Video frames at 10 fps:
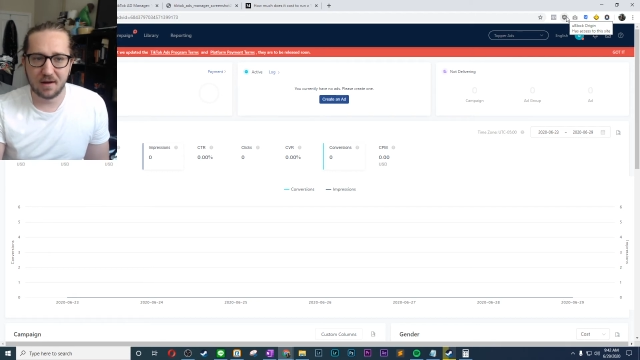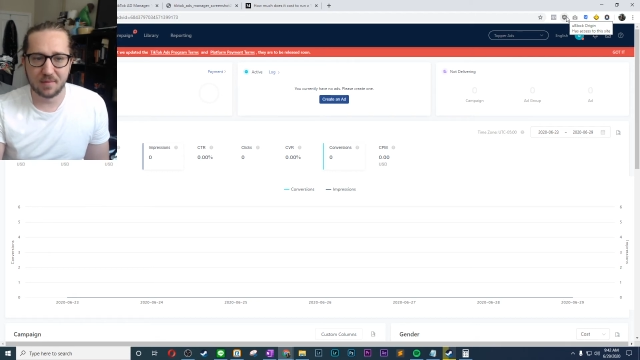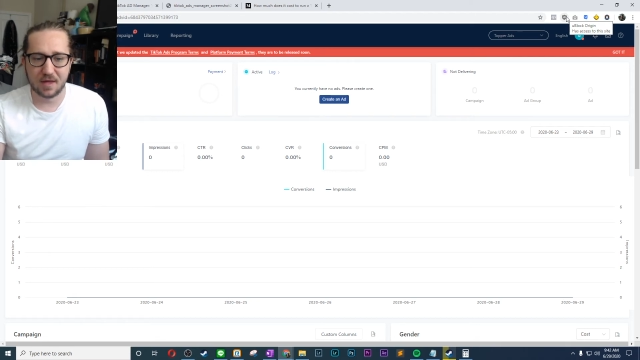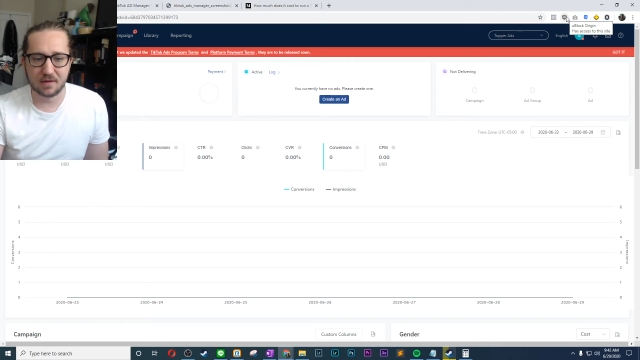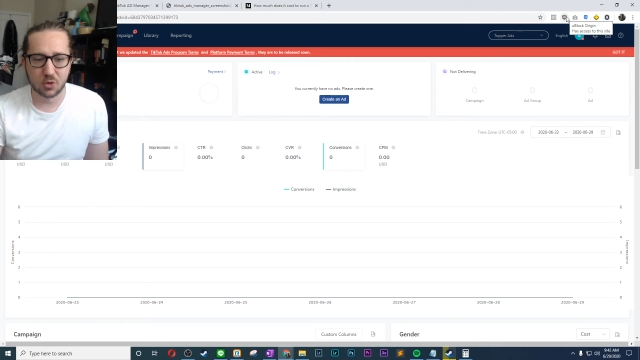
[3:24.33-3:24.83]

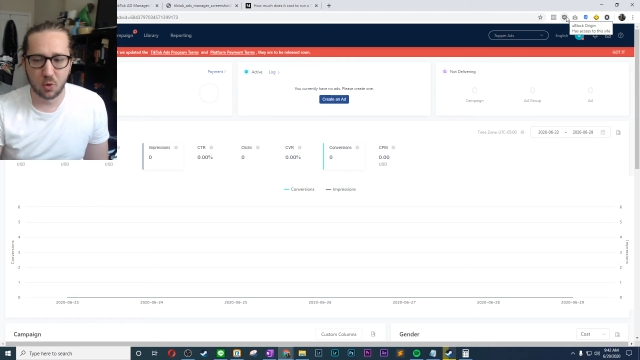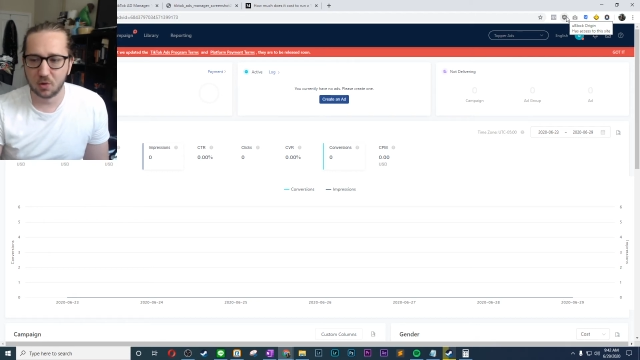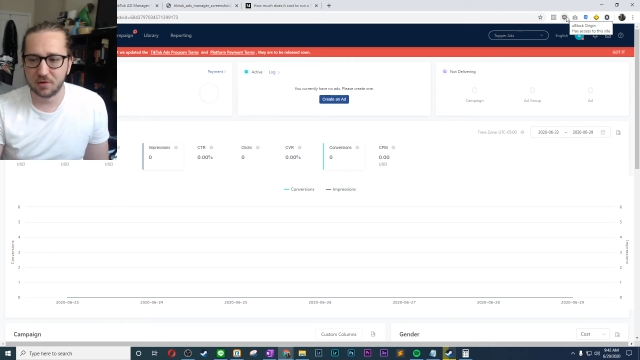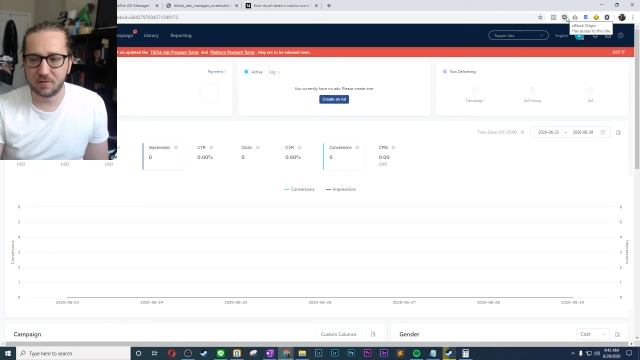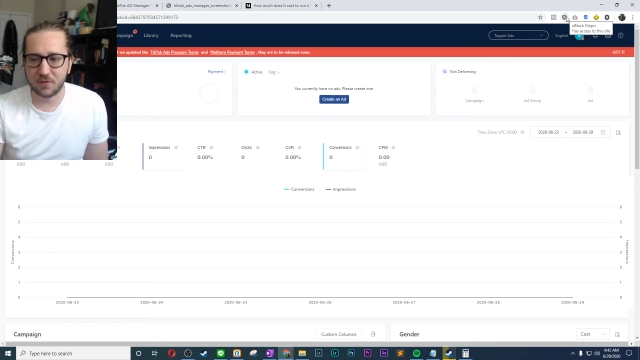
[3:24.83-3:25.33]
it
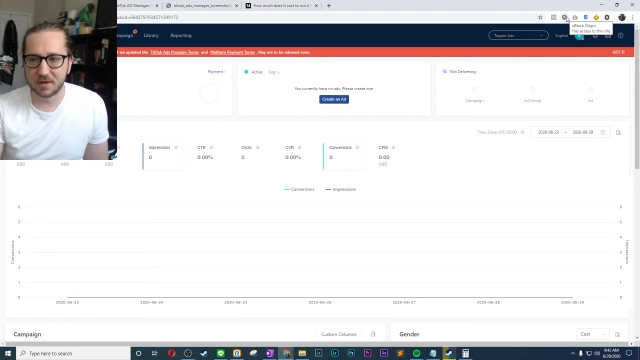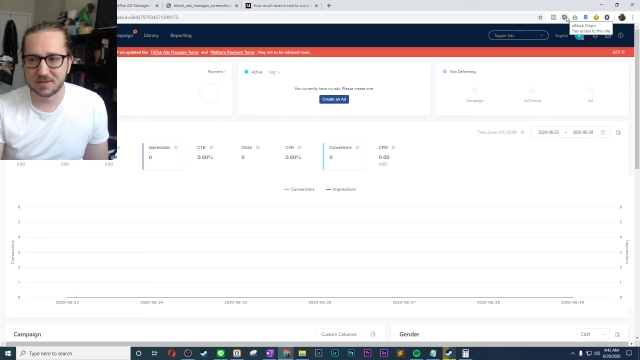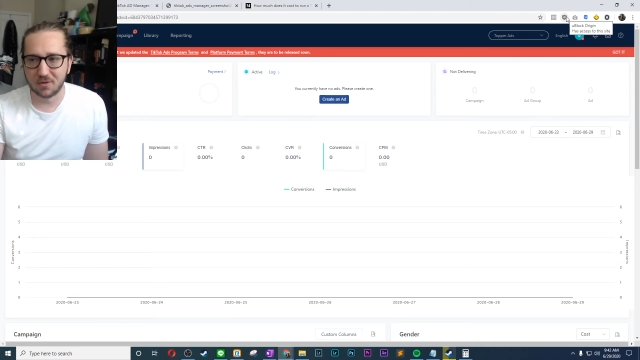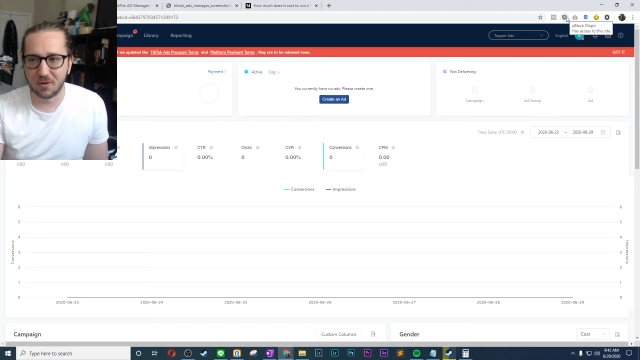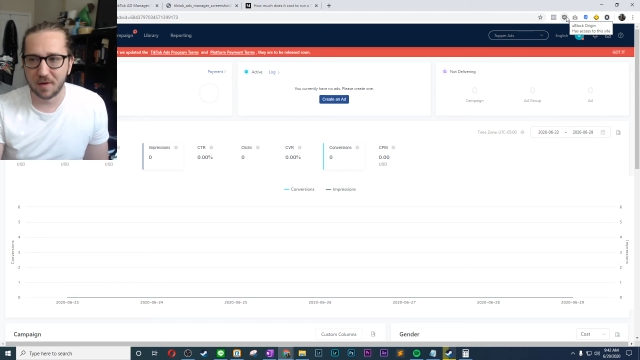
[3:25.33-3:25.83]
totally fucks
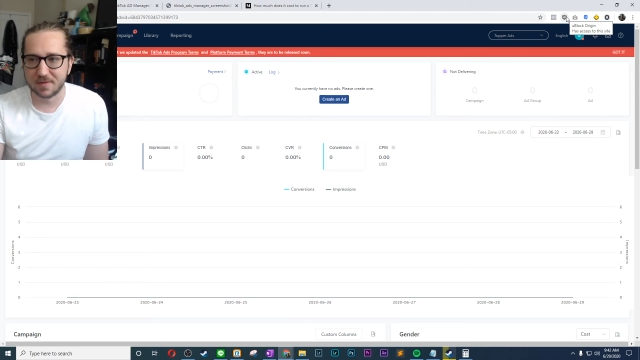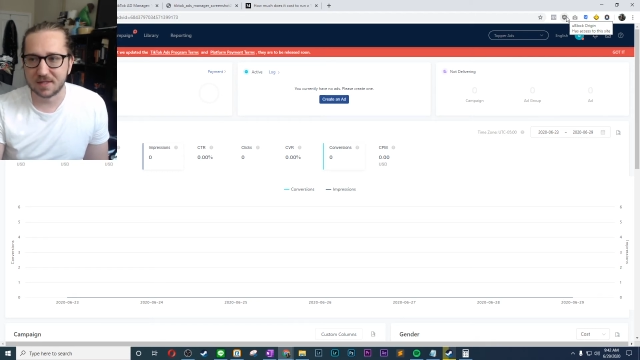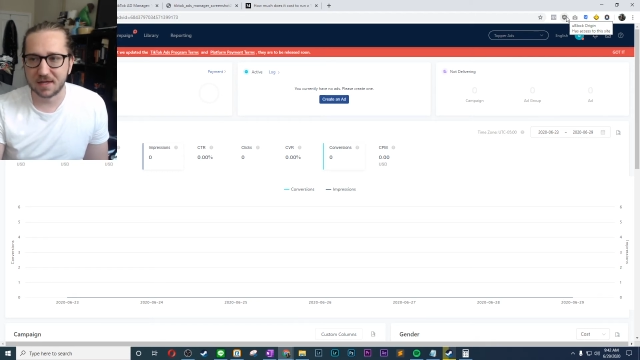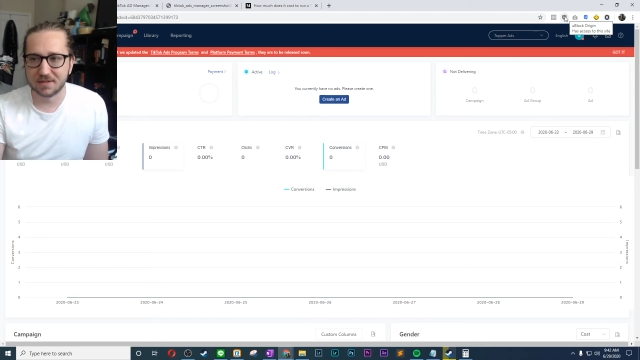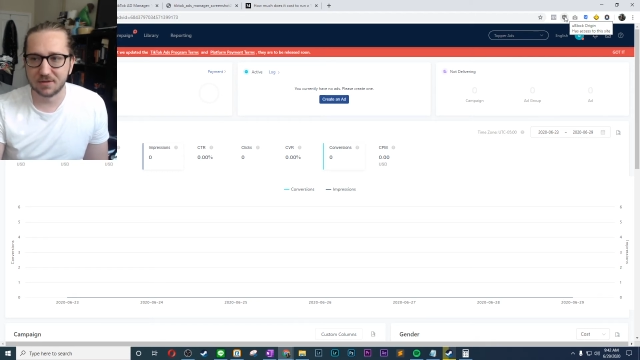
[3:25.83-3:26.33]
the whole website.